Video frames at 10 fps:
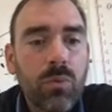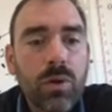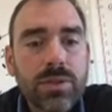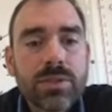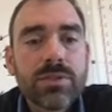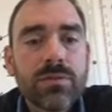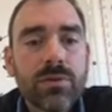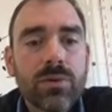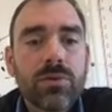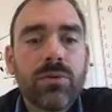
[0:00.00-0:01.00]
What does the
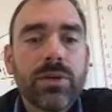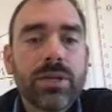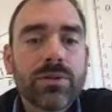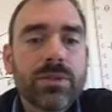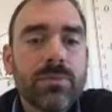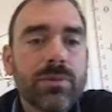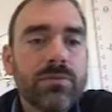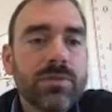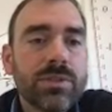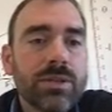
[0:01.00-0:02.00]
vertical intercept
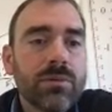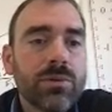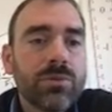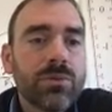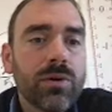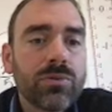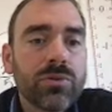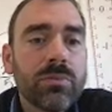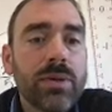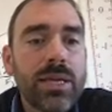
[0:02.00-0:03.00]
of 0 to
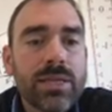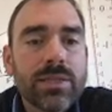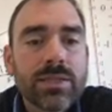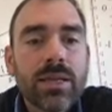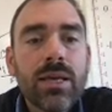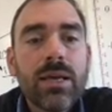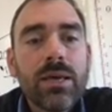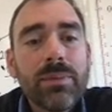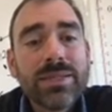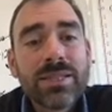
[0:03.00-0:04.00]
100 mean?
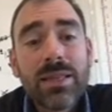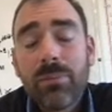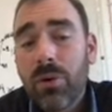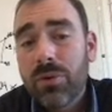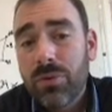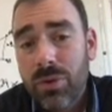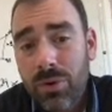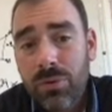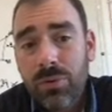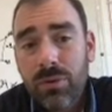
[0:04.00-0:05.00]
It means that they bought
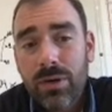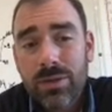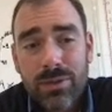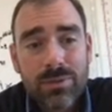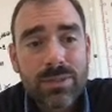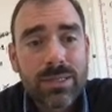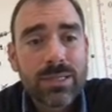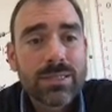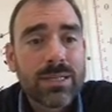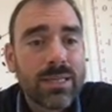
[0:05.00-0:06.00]
no adult
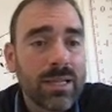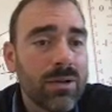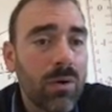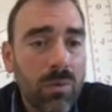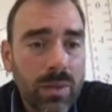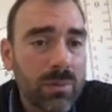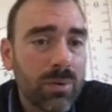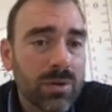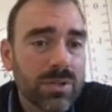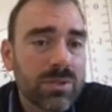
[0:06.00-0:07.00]
tickets, and they only
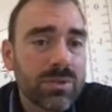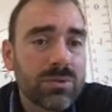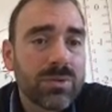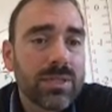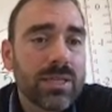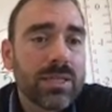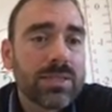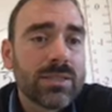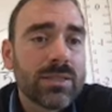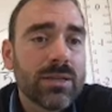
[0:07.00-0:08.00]
bought student
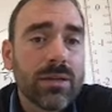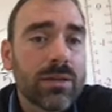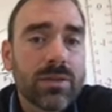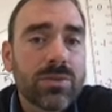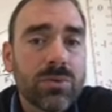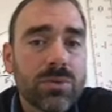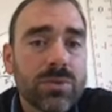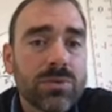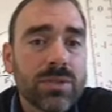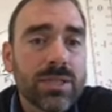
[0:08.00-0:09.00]
tickets, sold
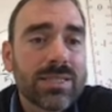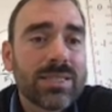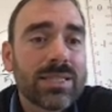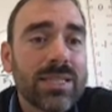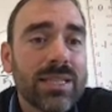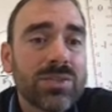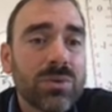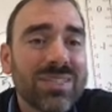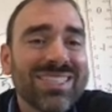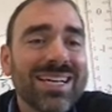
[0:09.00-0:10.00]
student tickets, and they
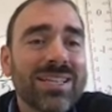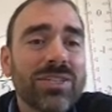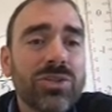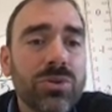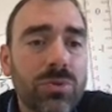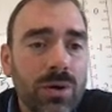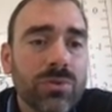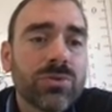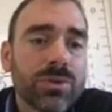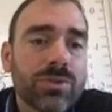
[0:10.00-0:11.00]
sold exactly
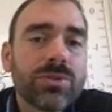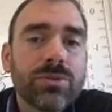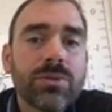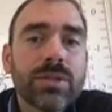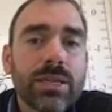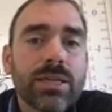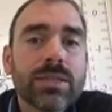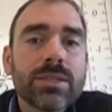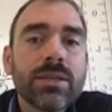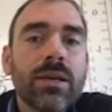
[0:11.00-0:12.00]
200 student
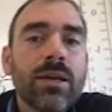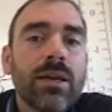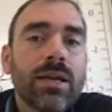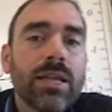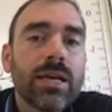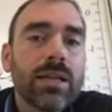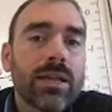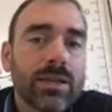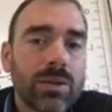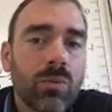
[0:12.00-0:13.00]
tickets, and they
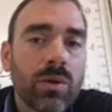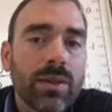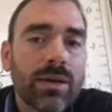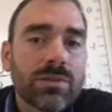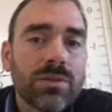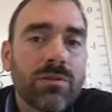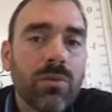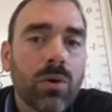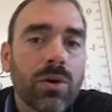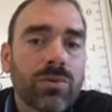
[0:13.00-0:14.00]
collected
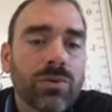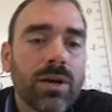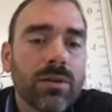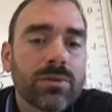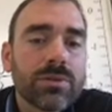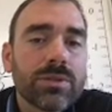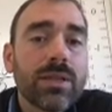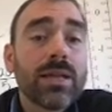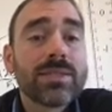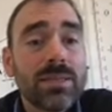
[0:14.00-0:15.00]
$1,400.
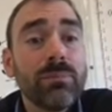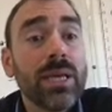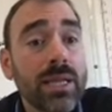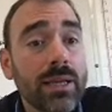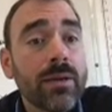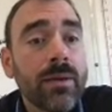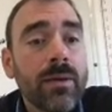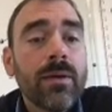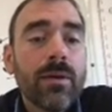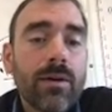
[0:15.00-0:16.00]
That's the meaning
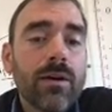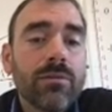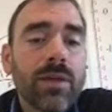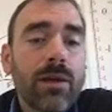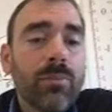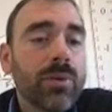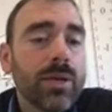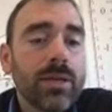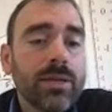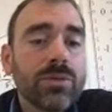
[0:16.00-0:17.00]
of that,
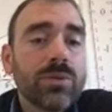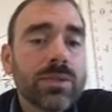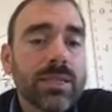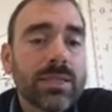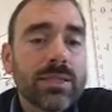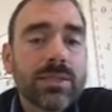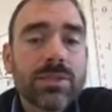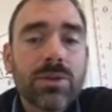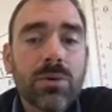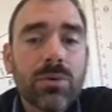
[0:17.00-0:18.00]
putting it into a sentence.
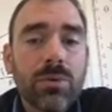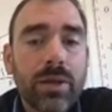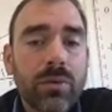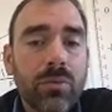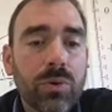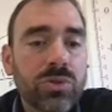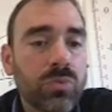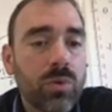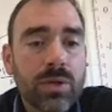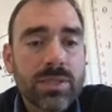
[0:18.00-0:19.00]
So, like, which
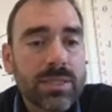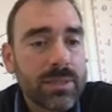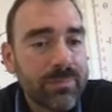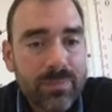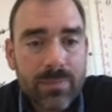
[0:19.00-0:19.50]
one is it?